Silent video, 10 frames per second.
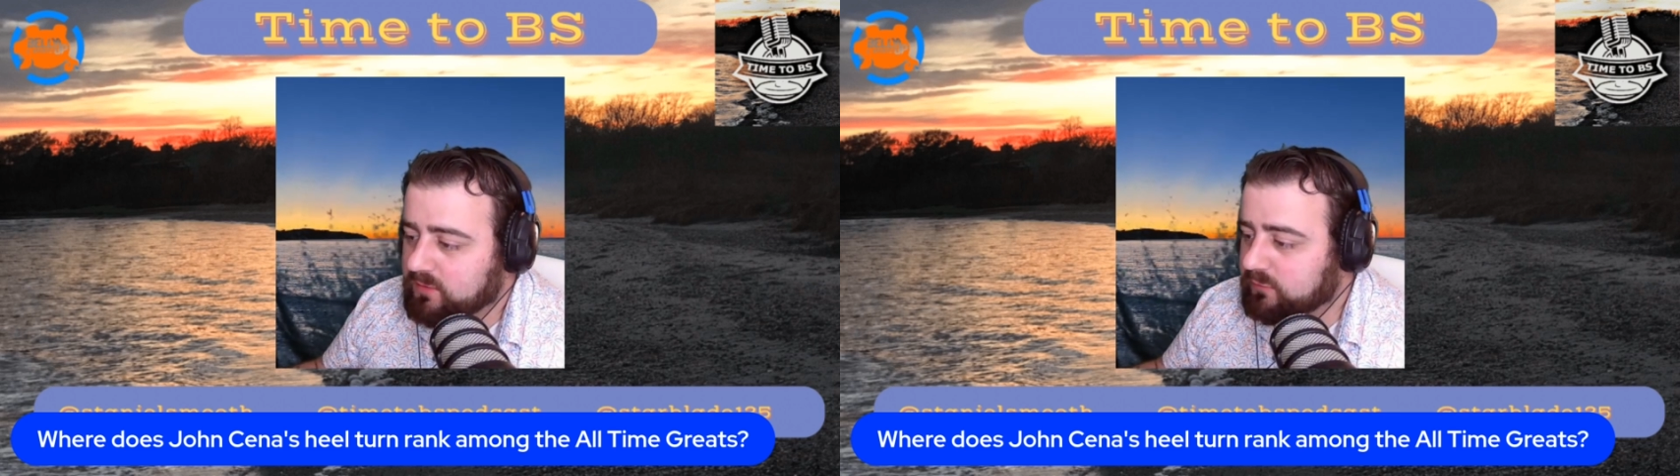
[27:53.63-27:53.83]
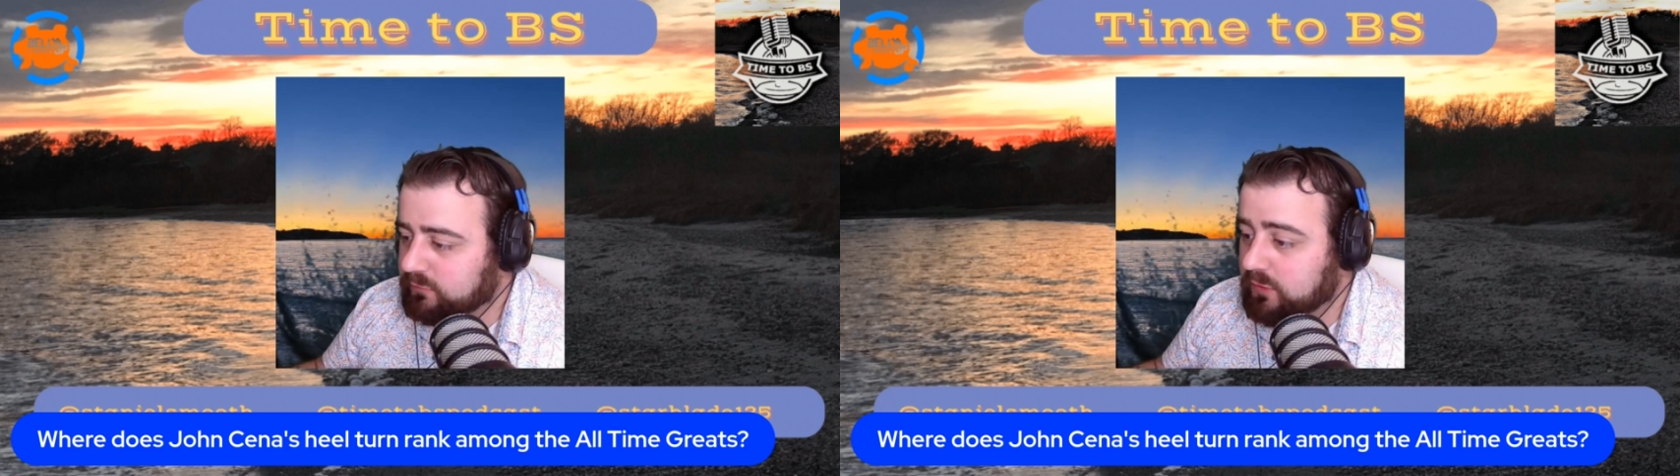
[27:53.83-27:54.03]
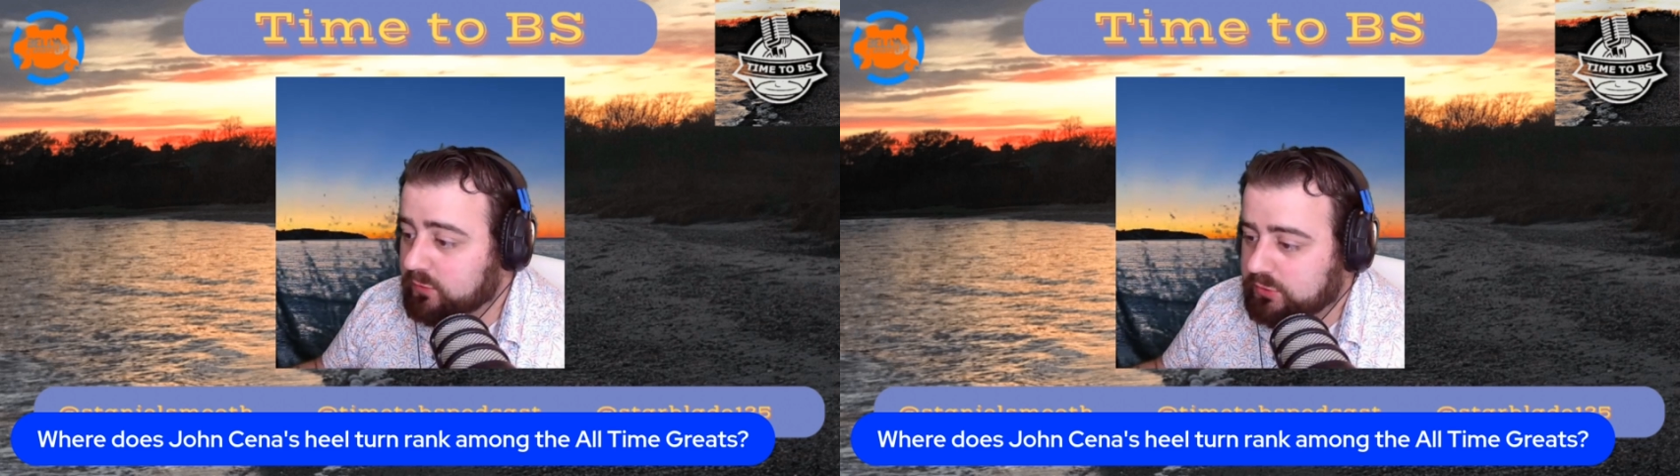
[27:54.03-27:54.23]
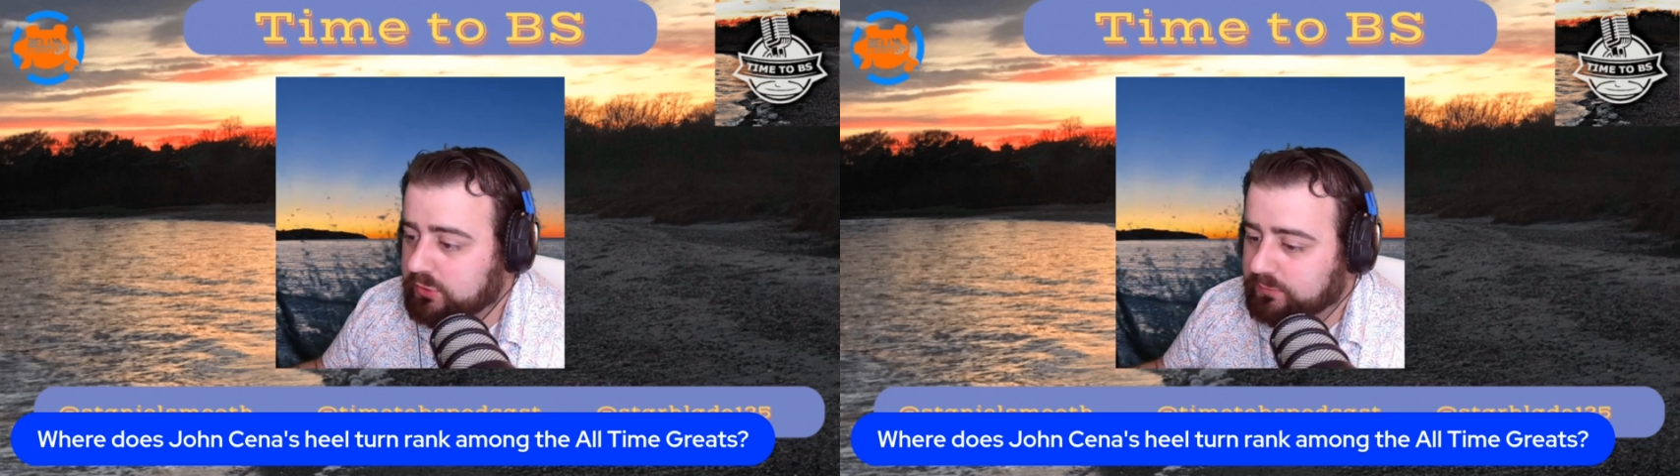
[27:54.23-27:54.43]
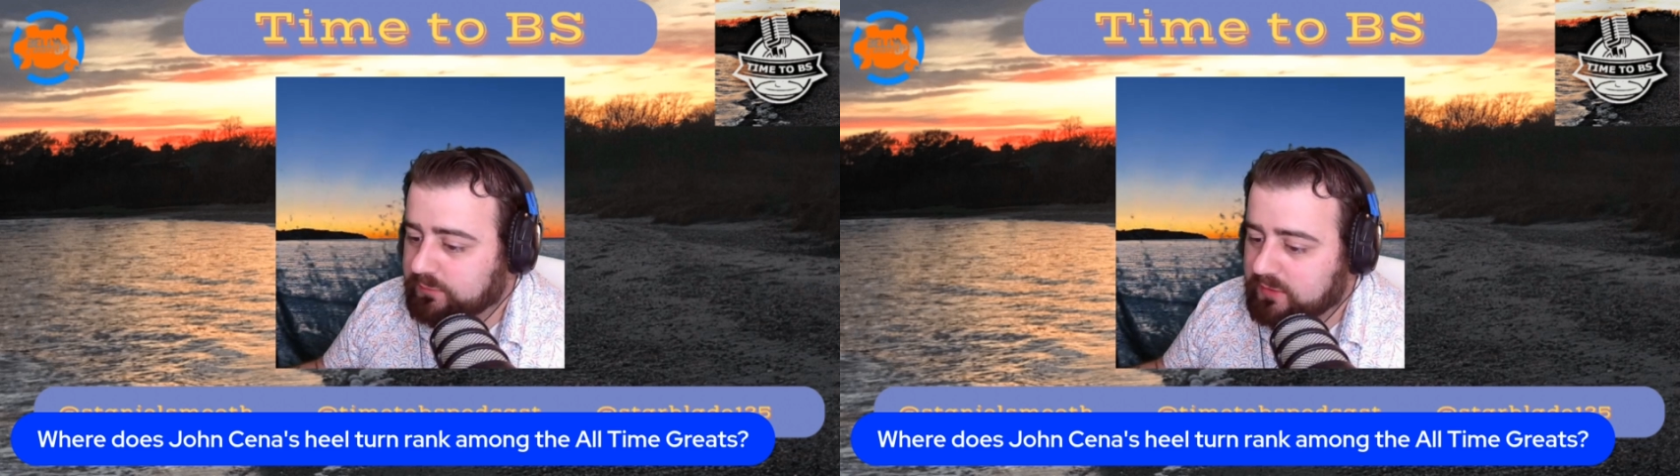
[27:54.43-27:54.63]
Stone
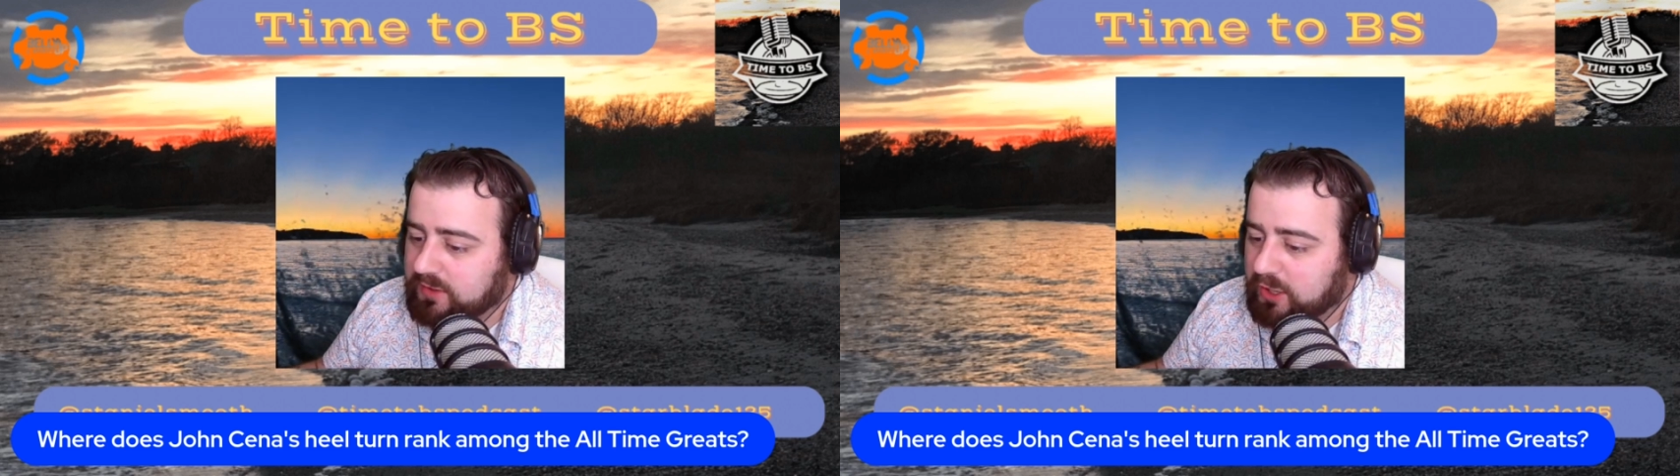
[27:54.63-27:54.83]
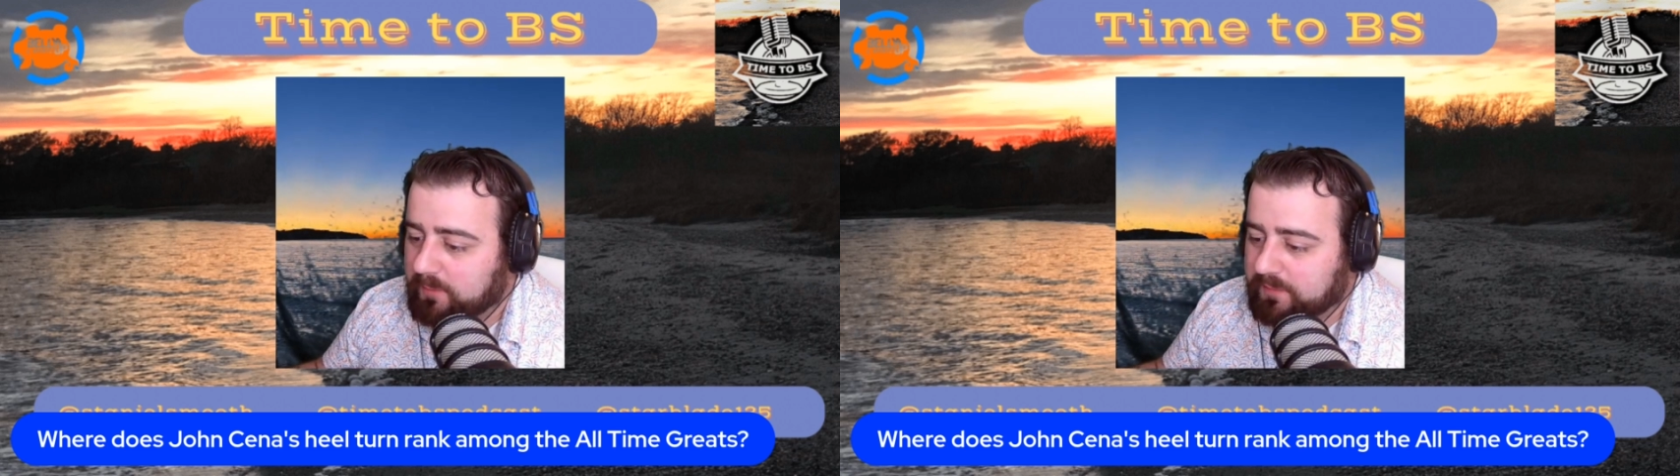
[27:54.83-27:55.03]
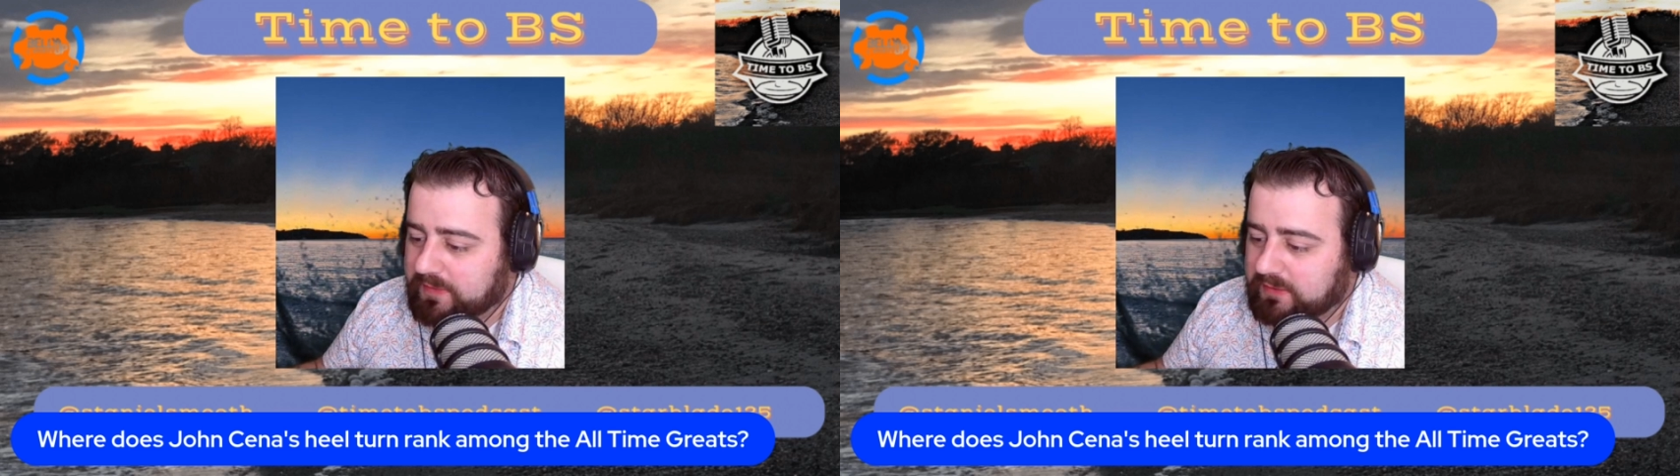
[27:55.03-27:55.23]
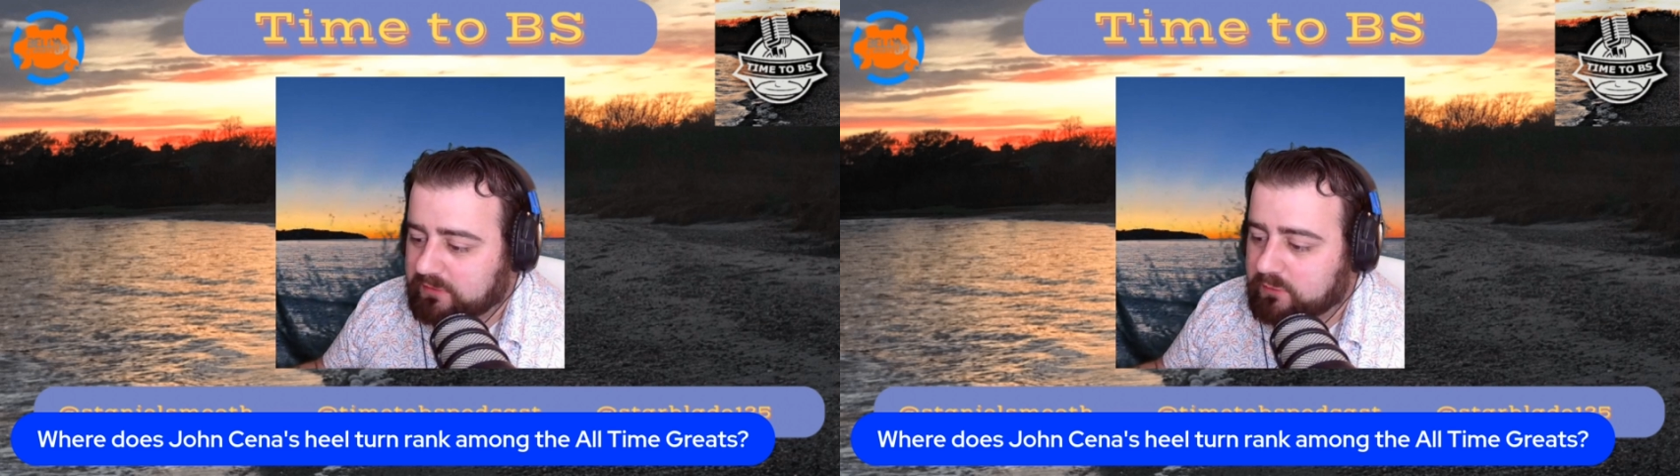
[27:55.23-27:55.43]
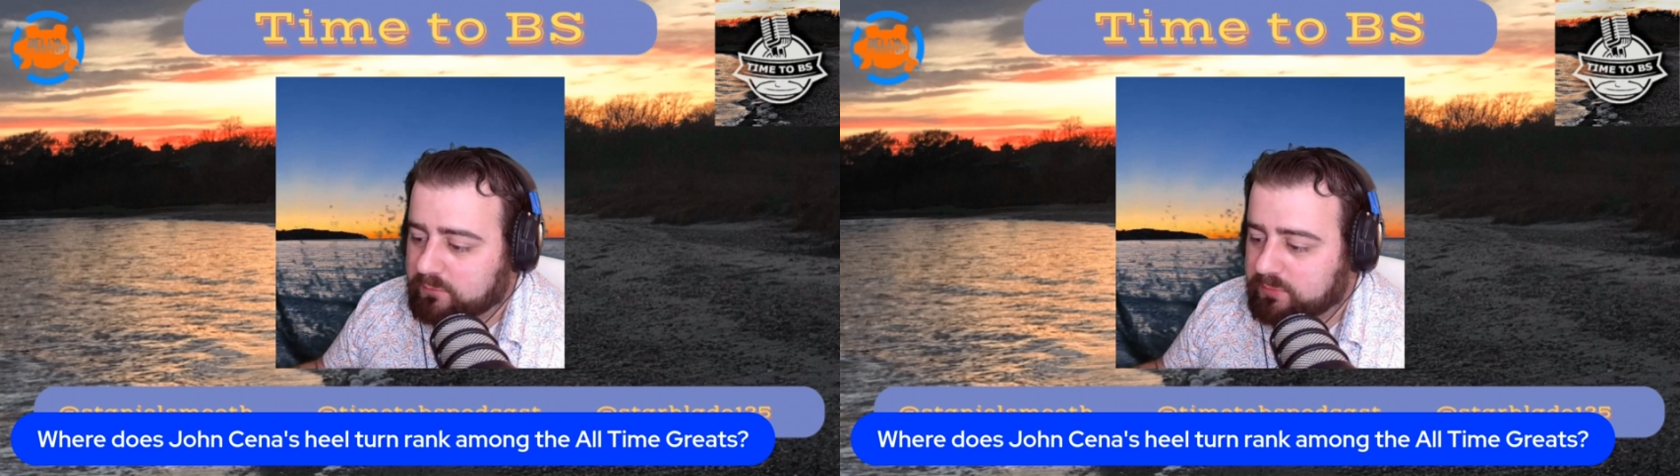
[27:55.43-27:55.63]
Cold did help with that
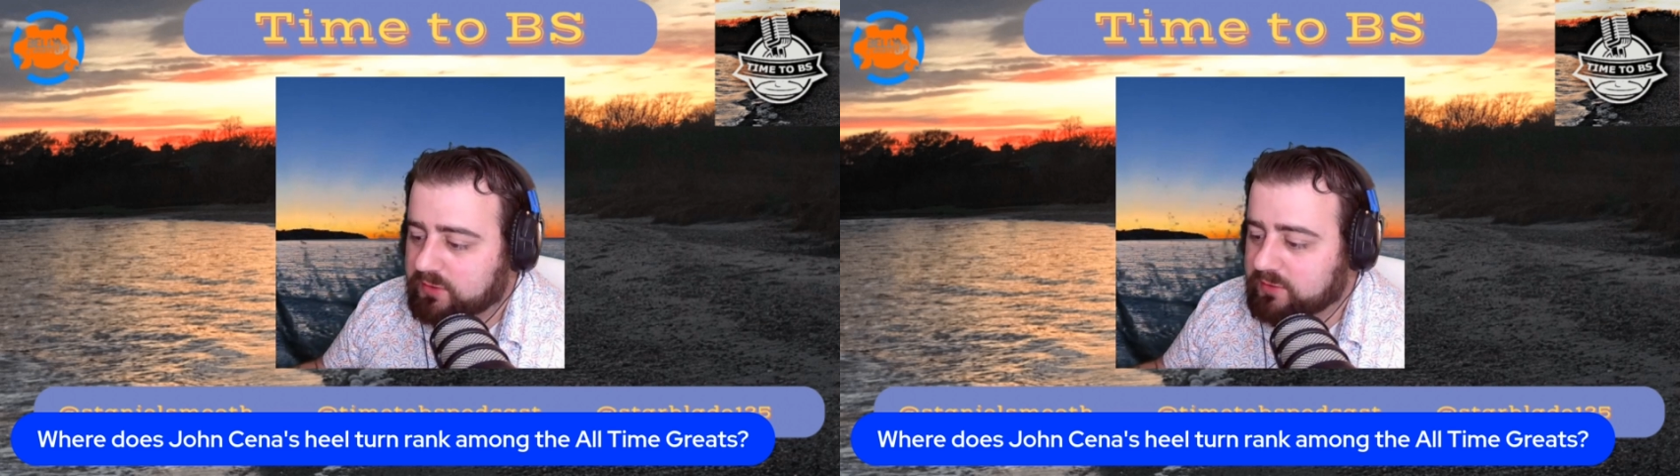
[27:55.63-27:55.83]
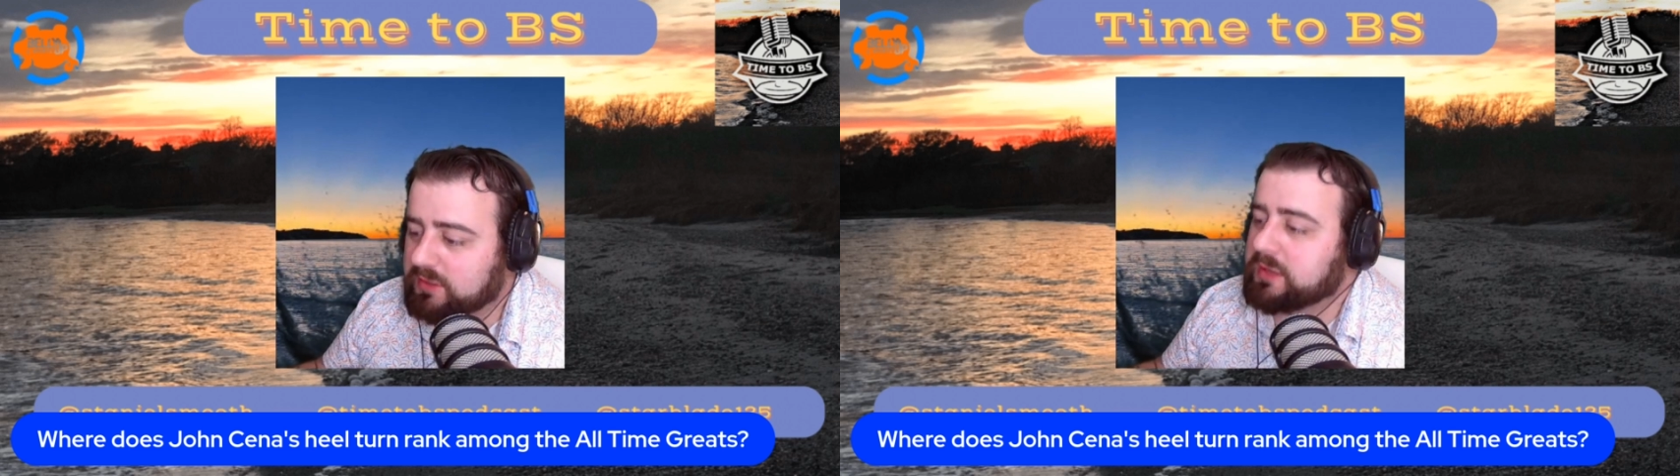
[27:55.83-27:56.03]
too, but